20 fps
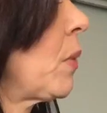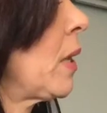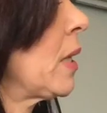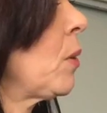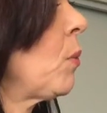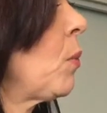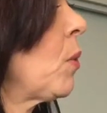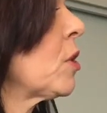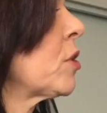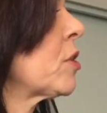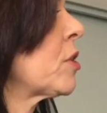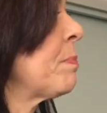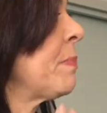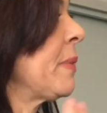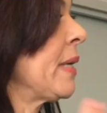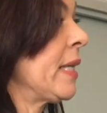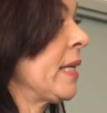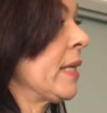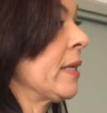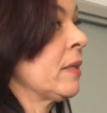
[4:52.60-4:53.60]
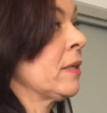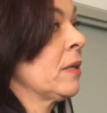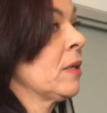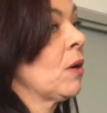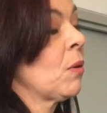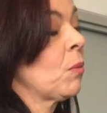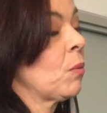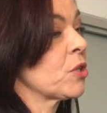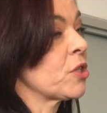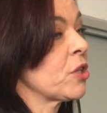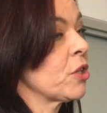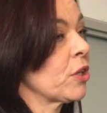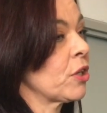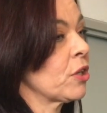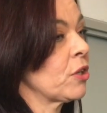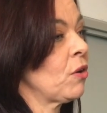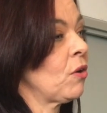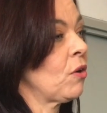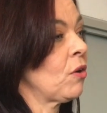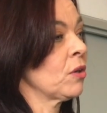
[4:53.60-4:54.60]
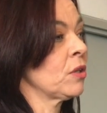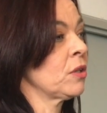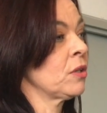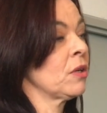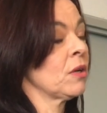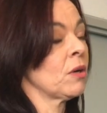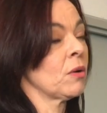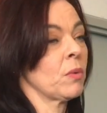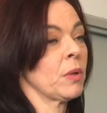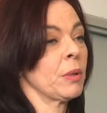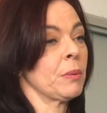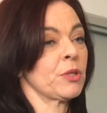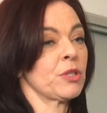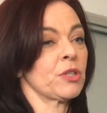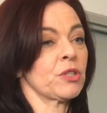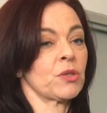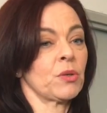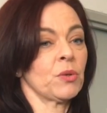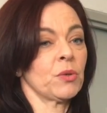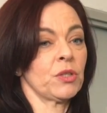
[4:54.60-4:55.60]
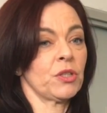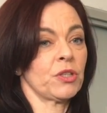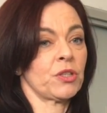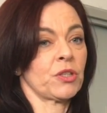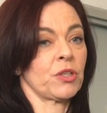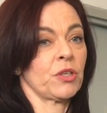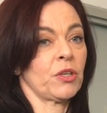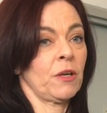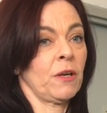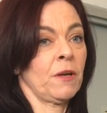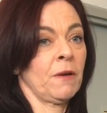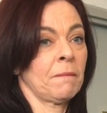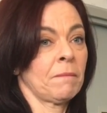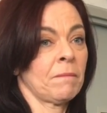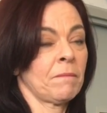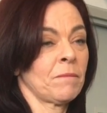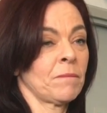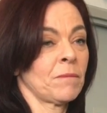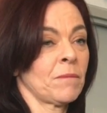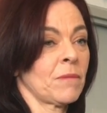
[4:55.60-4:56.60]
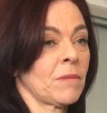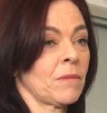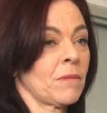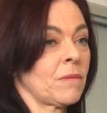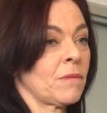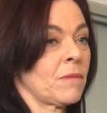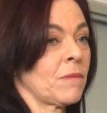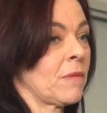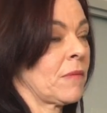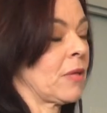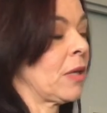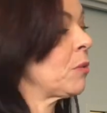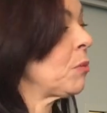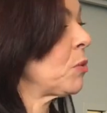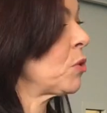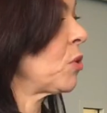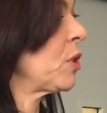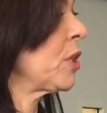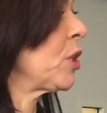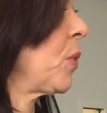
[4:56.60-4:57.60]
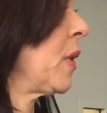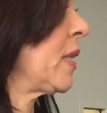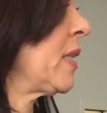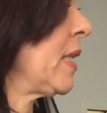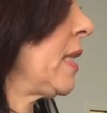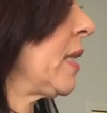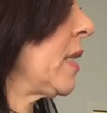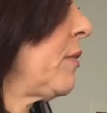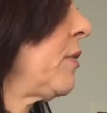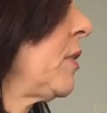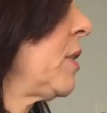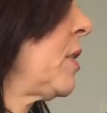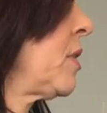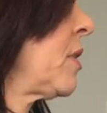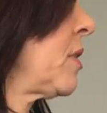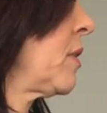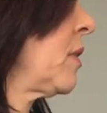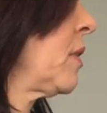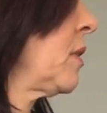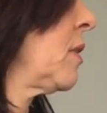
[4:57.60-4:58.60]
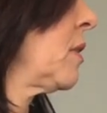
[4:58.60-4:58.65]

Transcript: while the world's media was looking on, we were just going to school. And there was only 28 of us.